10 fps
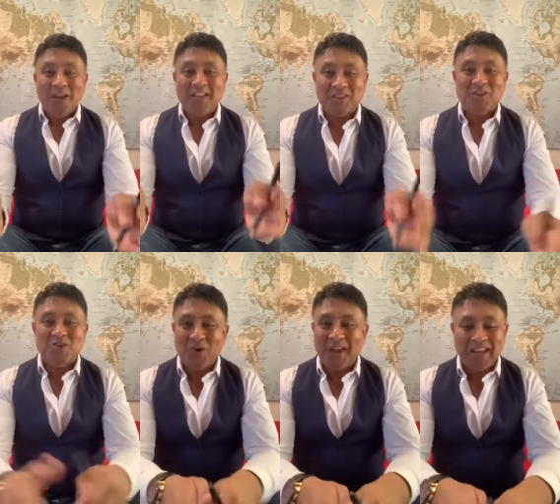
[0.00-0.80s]
going to
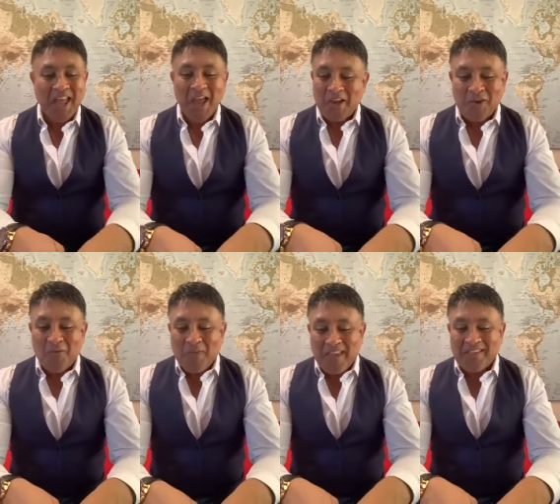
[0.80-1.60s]
join
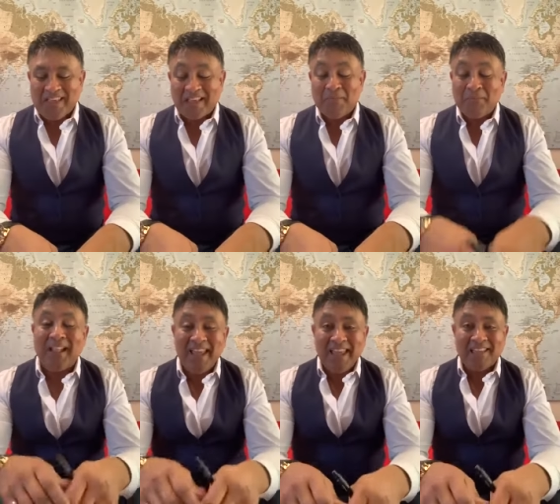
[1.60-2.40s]
your business and
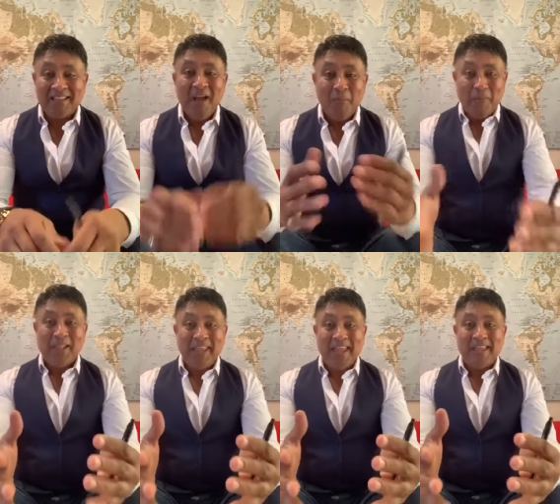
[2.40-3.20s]
please,
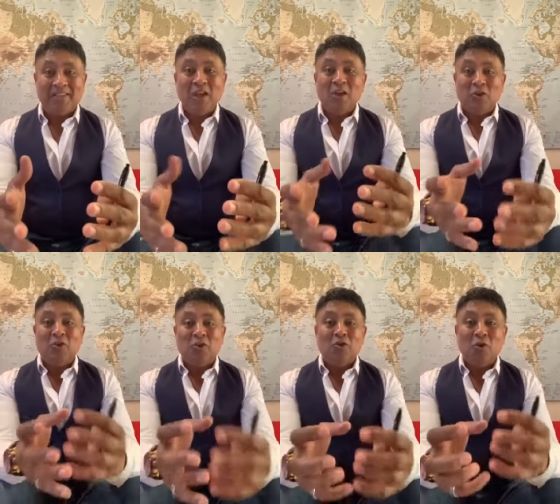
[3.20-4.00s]
please
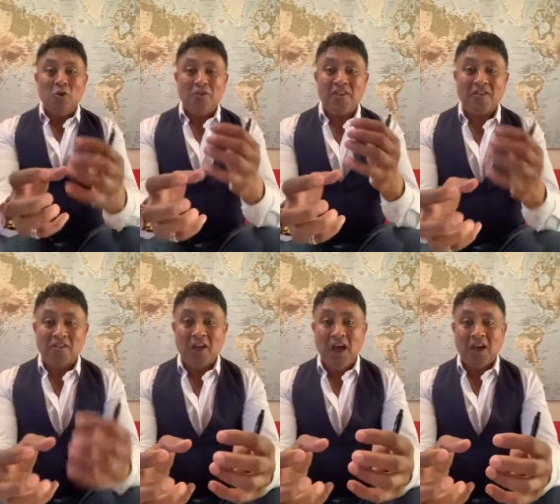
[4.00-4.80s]
do your
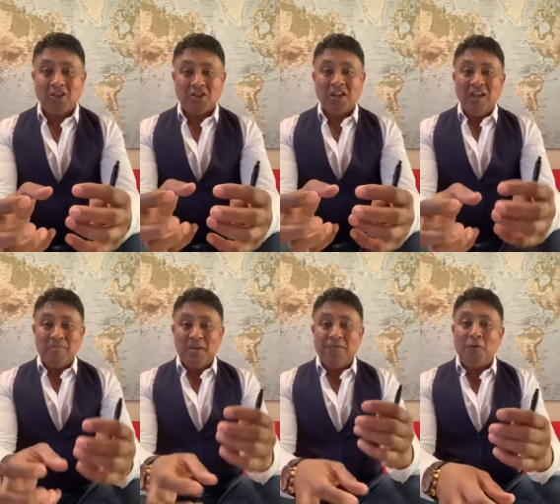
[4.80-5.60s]
research
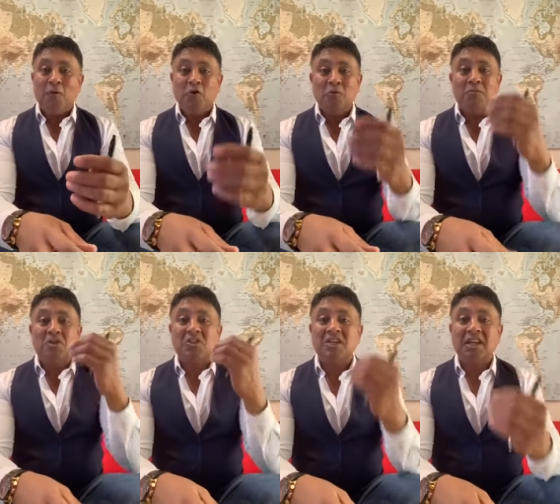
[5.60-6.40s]
before you
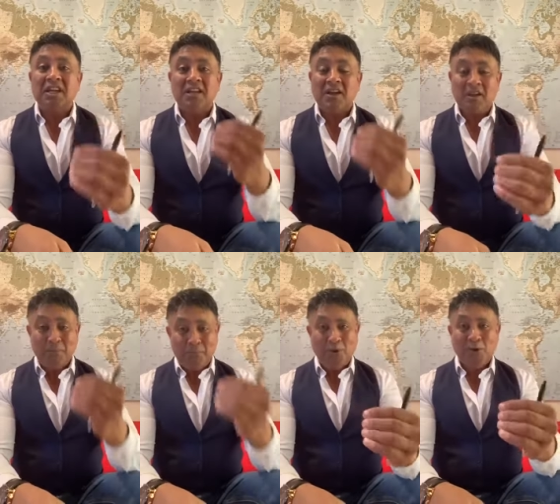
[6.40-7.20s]
machine gun
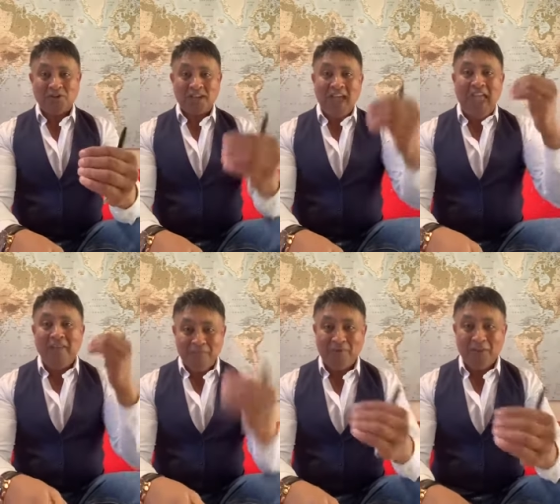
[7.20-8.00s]
approach
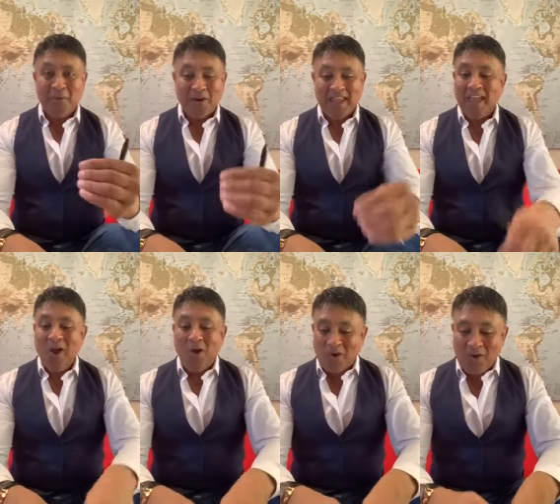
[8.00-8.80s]
everybody
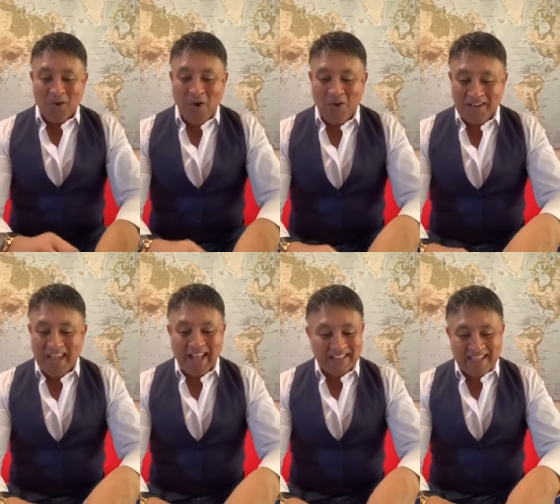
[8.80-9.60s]
on your
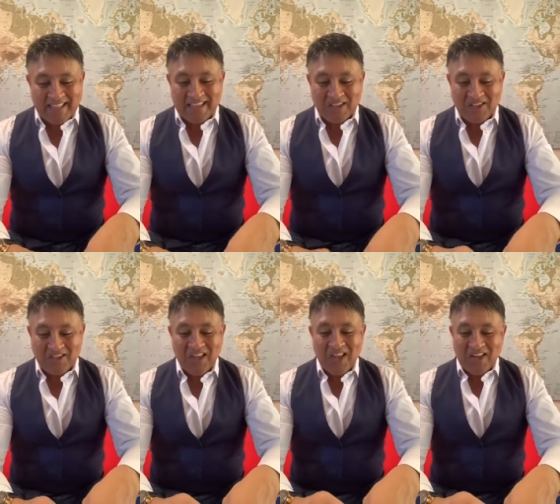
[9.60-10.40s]
contact list. It
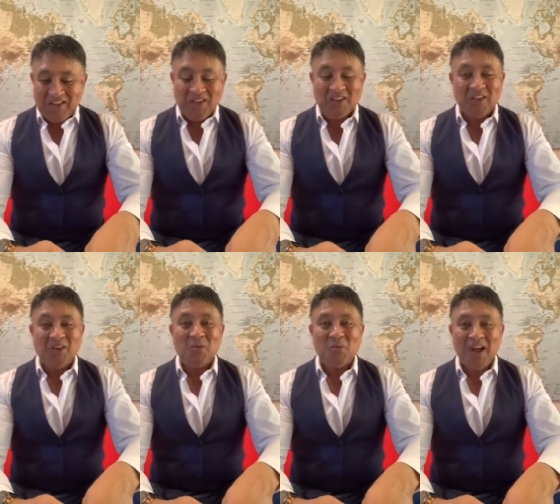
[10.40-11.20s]
just
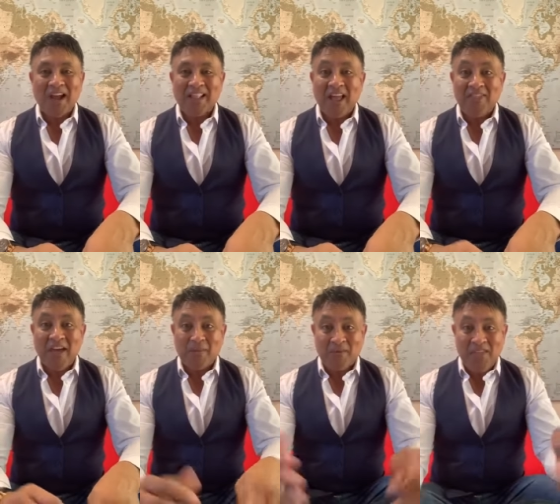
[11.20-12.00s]
doesn't work like
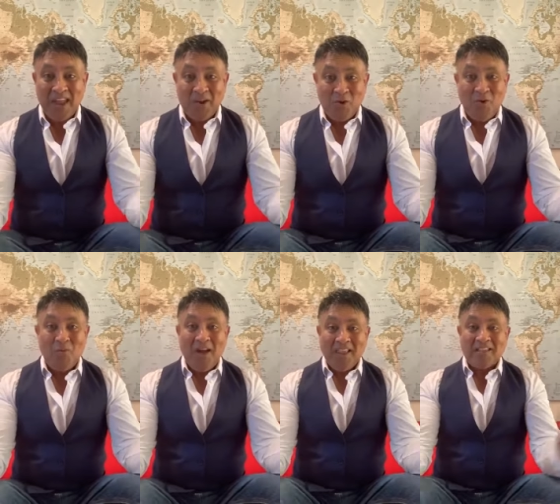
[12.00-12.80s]
that. But then who
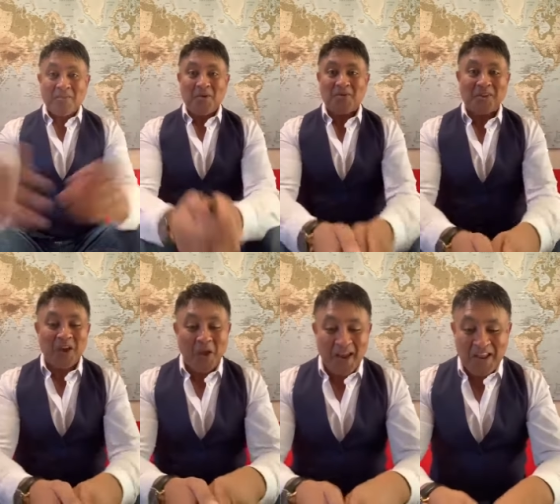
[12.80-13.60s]
am I supposed to
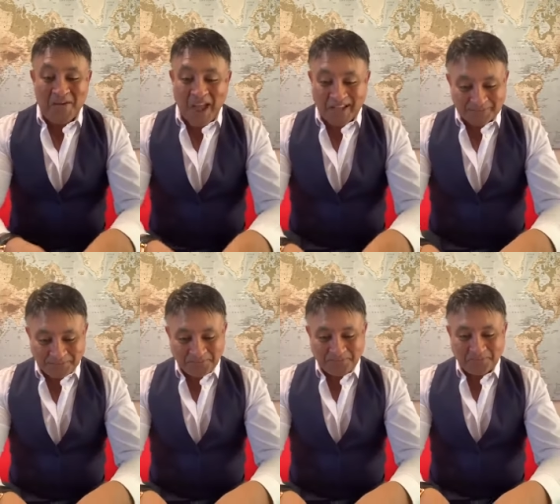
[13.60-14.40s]
know? Anyway.